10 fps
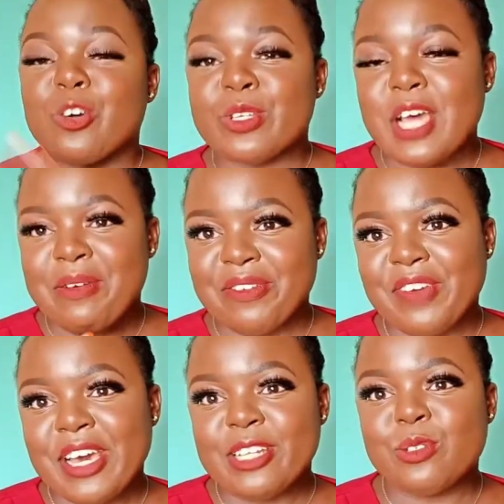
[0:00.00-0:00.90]
Those are
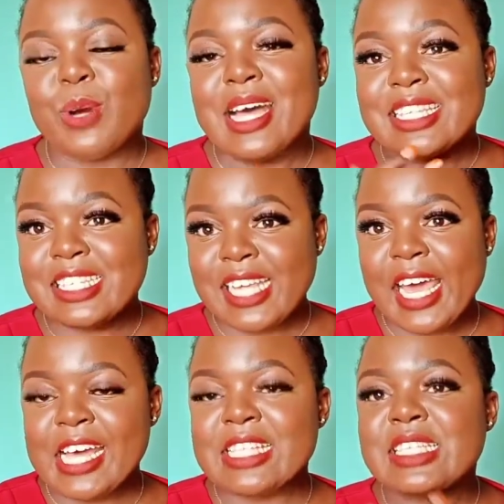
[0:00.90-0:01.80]
referred to as
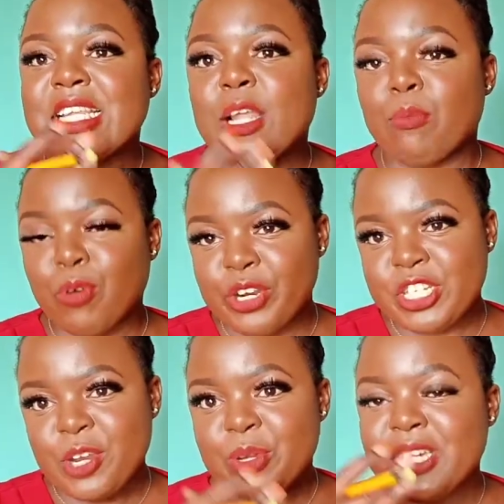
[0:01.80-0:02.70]
science
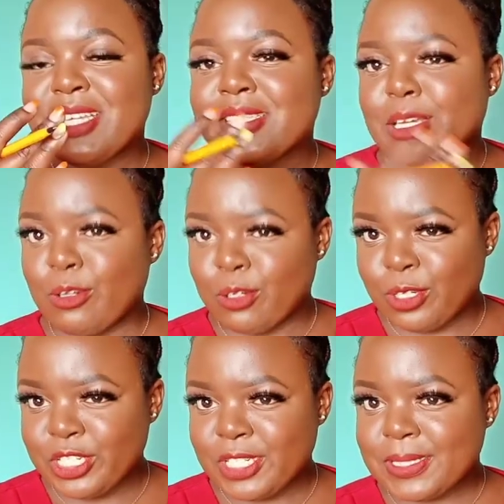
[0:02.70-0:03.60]
laboratory
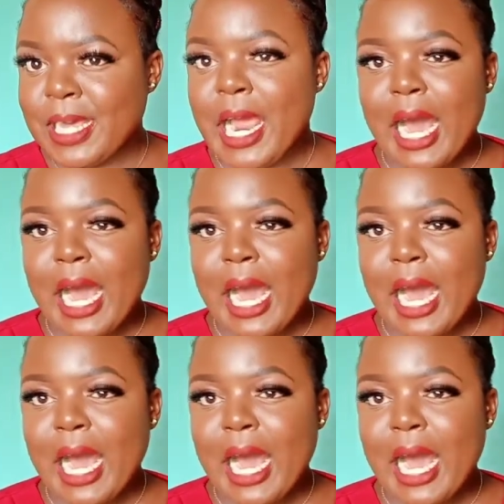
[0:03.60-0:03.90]
technologists.